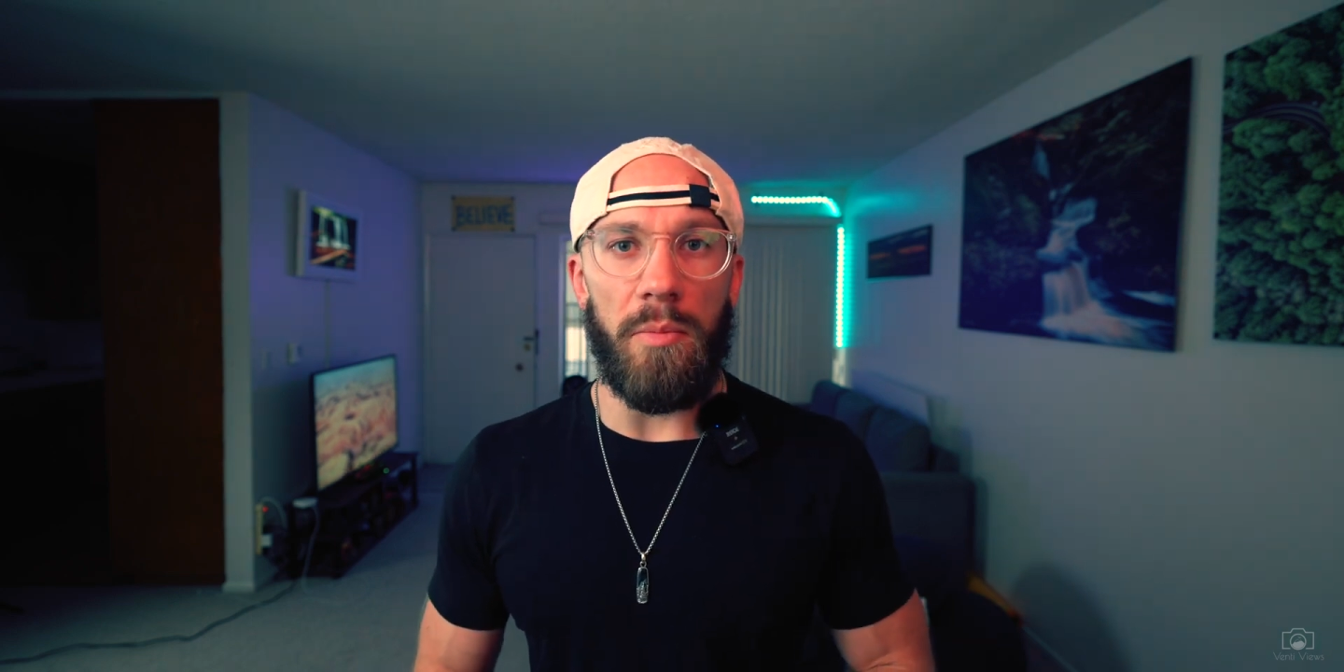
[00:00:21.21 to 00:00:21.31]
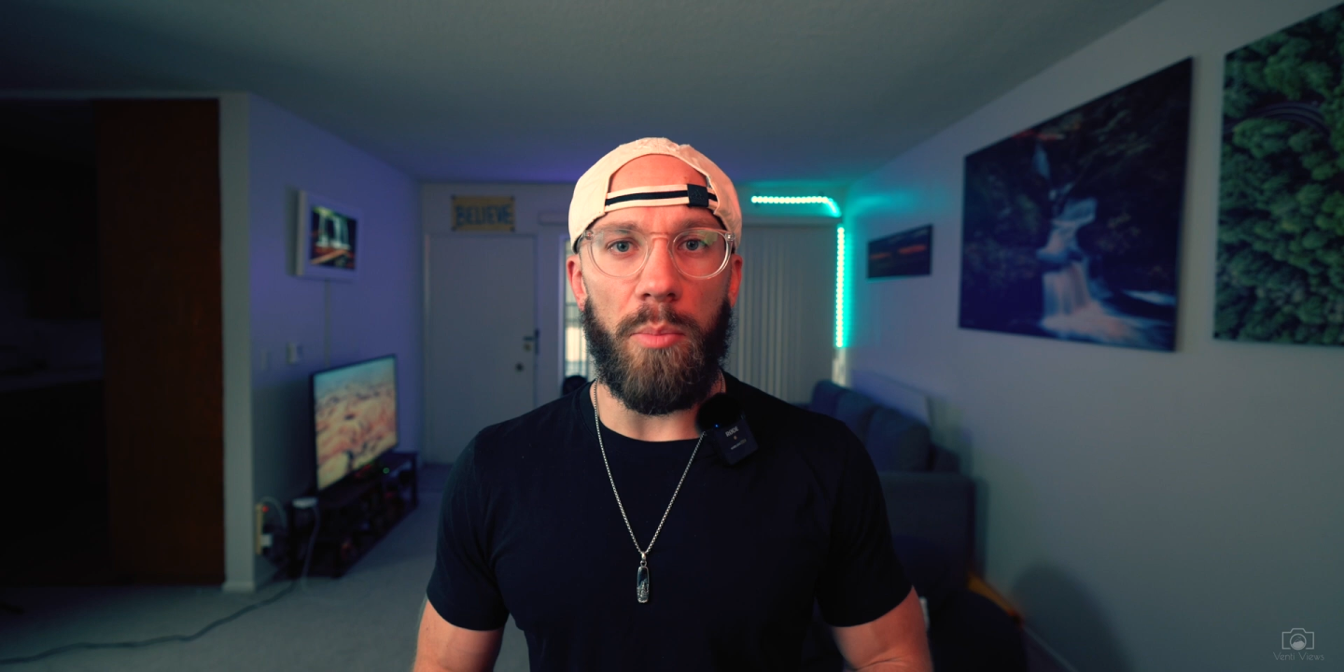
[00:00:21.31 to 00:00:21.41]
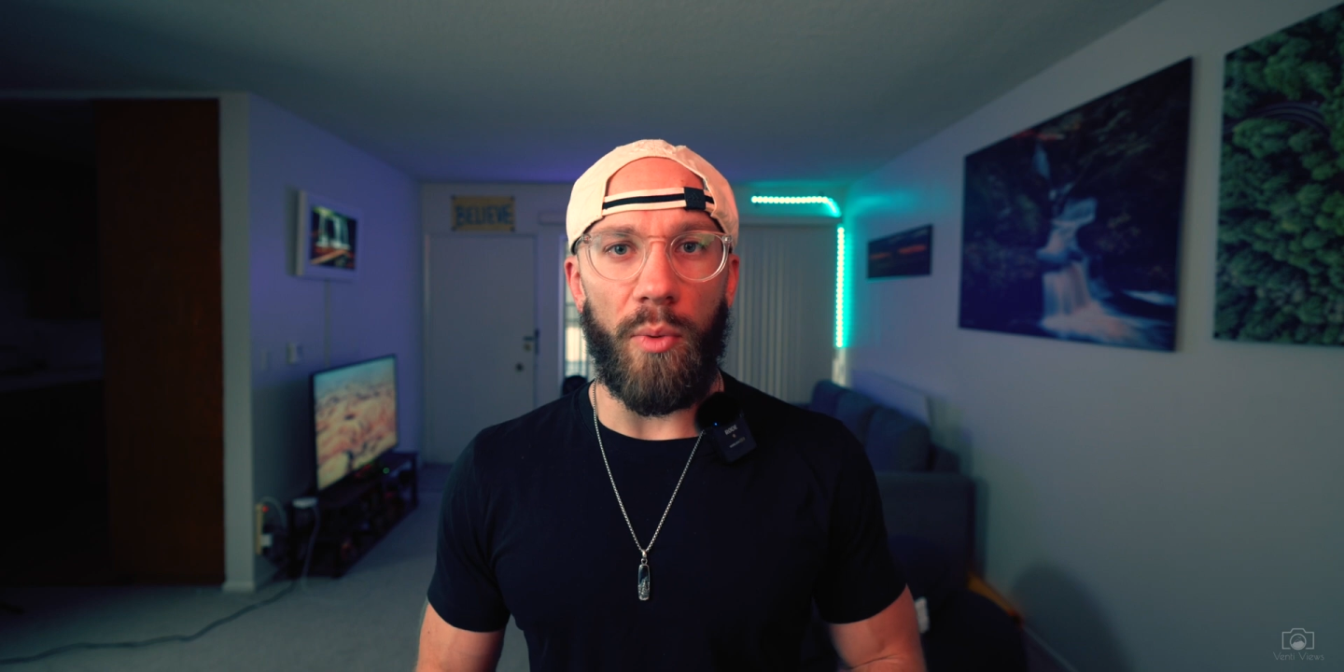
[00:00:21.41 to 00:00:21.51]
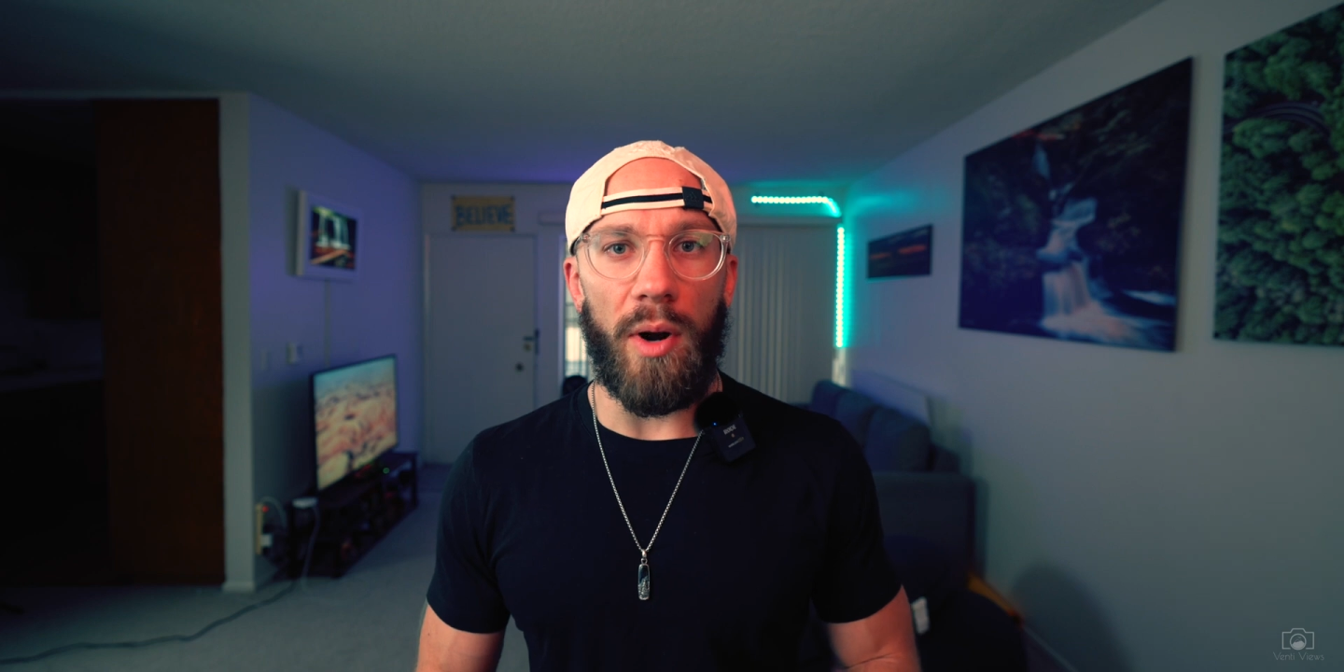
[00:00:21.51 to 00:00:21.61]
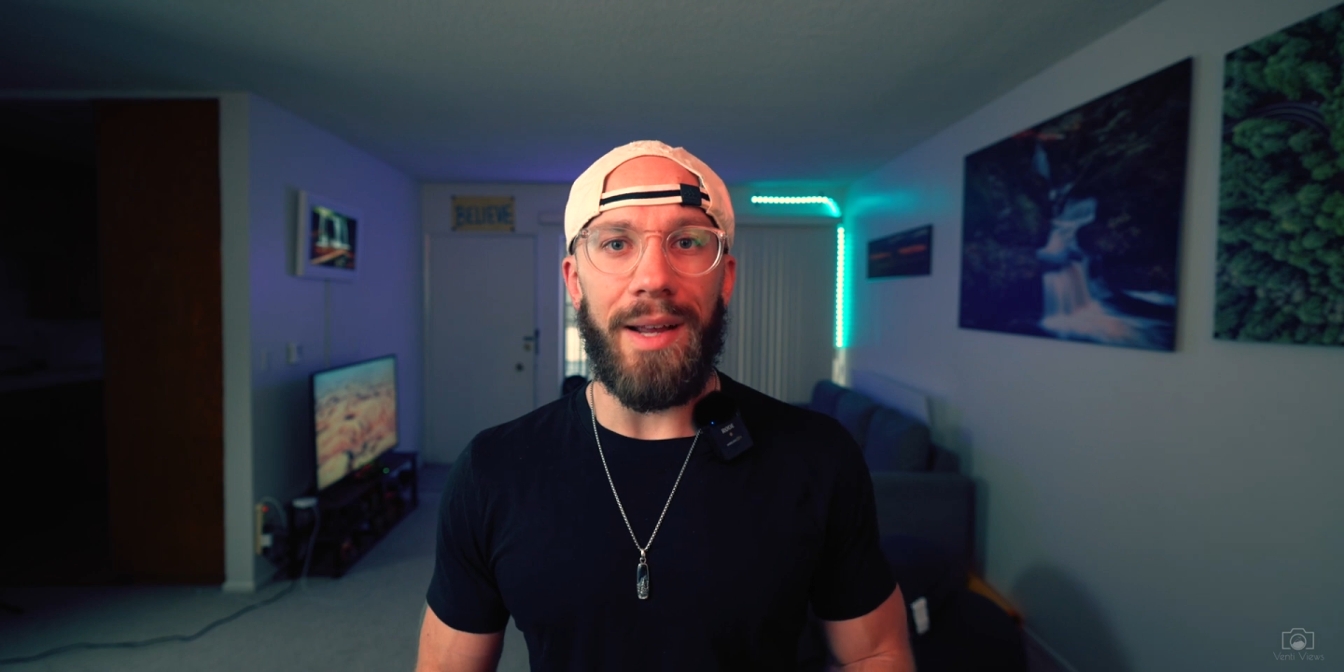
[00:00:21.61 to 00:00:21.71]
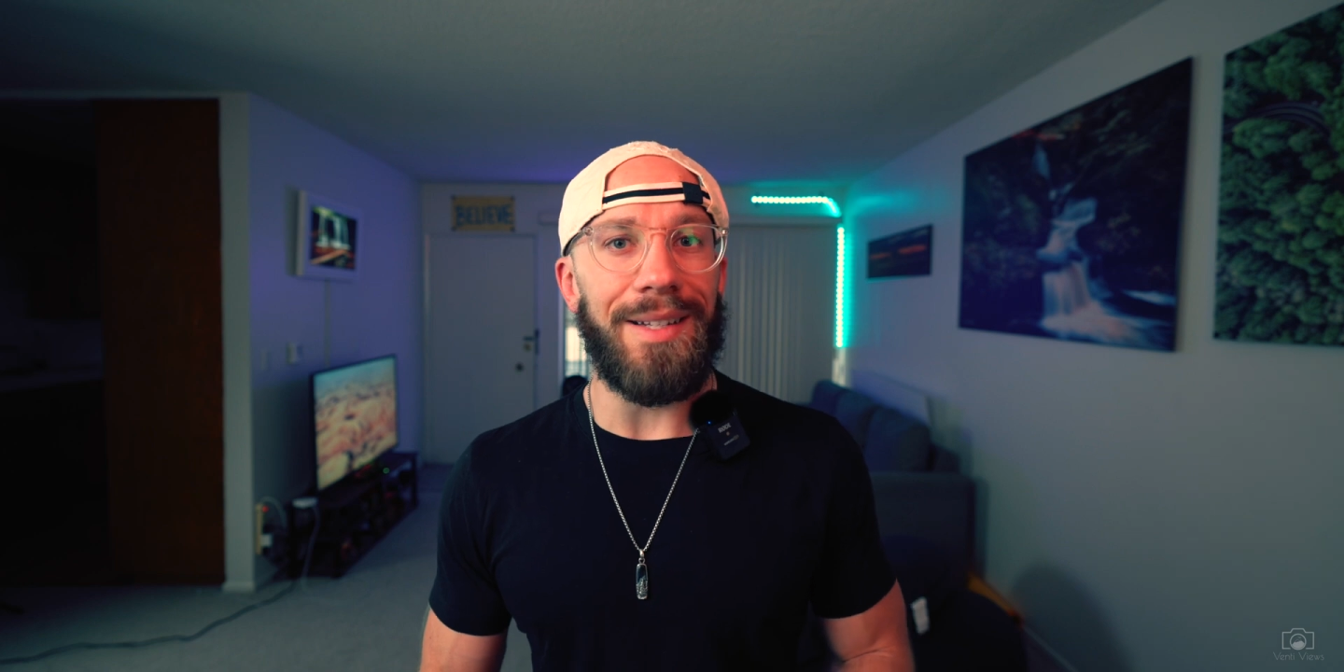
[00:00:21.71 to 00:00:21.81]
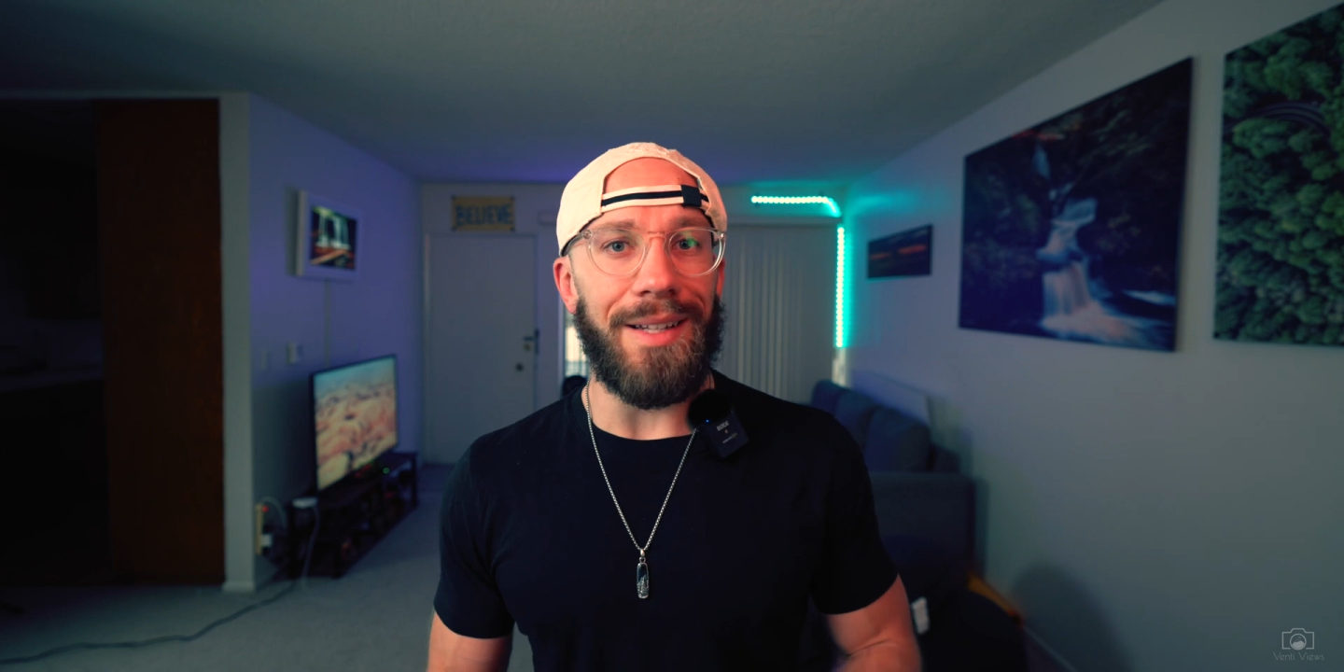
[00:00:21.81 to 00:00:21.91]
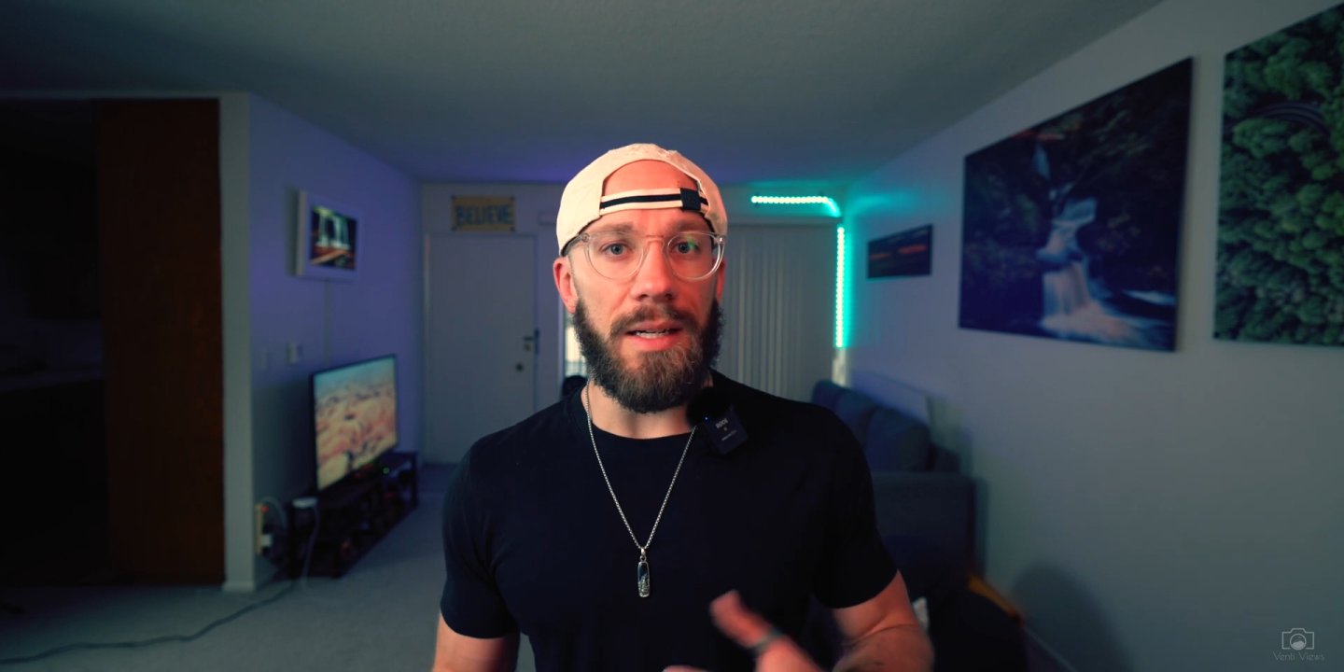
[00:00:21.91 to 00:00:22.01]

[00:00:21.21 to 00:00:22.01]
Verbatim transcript: bright